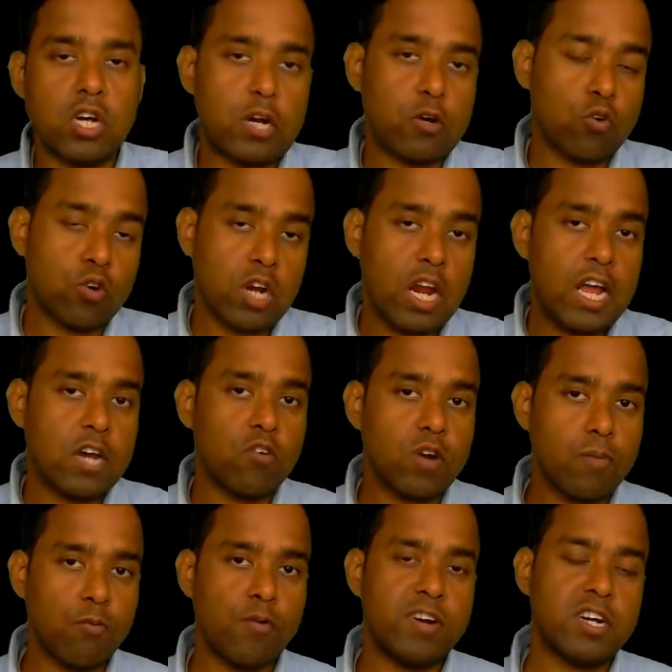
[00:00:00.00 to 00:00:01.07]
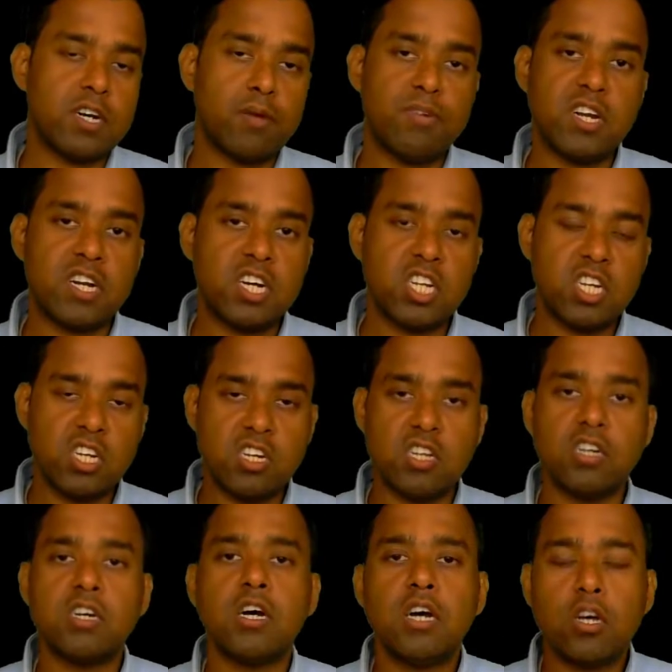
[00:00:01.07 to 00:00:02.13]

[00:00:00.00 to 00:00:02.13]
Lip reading: total angular momentum, energy.